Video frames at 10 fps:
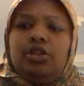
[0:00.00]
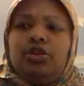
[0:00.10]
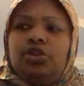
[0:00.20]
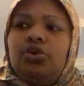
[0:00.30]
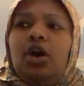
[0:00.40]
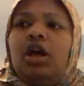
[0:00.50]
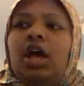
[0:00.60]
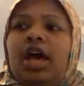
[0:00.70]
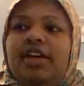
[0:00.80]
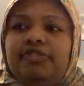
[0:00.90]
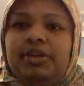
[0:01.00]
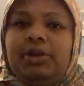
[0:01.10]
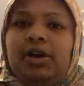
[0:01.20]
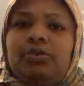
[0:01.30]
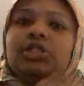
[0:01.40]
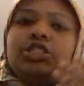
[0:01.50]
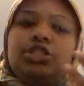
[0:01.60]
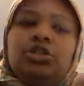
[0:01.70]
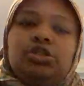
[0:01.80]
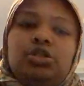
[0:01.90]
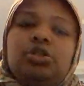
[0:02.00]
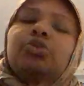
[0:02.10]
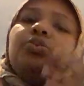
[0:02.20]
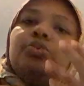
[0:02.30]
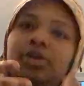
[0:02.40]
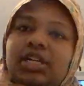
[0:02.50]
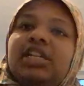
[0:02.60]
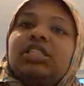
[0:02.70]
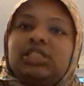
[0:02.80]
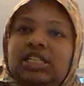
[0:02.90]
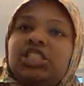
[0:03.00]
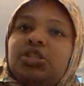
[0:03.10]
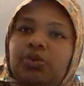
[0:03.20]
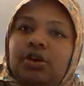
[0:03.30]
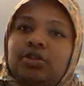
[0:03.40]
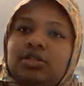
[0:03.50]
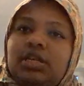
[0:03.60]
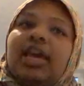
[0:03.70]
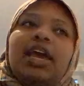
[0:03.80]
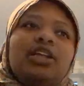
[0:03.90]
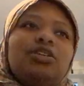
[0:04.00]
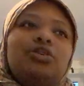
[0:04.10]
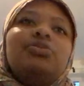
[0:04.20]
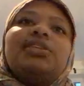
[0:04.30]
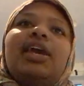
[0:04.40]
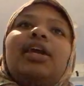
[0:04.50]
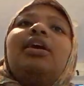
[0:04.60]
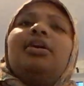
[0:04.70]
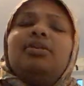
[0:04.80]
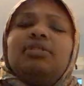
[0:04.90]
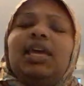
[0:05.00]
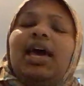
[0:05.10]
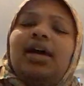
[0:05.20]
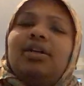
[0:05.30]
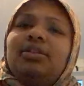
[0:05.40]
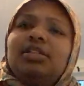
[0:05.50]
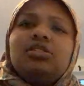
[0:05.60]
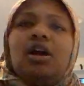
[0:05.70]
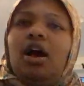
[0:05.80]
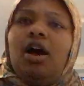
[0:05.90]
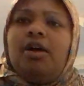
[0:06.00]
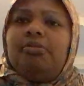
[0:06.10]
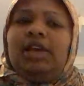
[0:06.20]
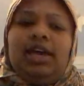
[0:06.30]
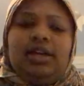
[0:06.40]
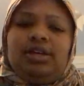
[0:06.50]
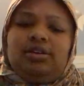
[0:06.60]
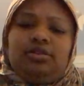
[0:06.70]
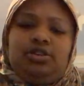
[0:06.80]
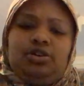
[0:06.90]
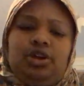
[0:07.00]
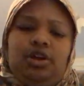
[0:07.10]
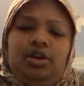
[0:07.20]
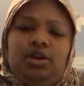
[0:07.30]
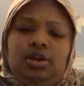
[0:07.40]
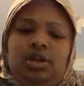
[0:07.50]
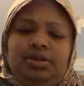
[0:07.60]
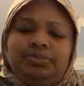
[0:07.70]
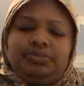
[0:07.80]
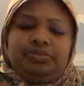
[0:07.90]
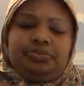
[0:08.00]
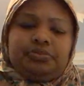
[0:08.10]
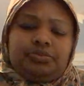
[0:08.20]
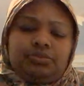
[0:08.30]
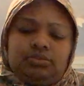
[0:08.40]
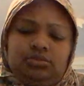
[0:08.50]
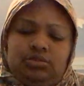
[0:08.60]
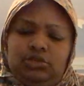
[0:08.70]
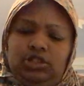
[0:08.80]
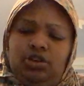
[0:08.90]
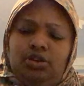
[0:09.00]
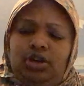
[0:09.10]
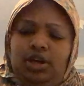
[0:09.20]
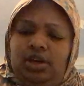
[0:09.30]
You can't hurt a female when she told you what it is that she wants, and you say, yeah, it's calm, like, you know, and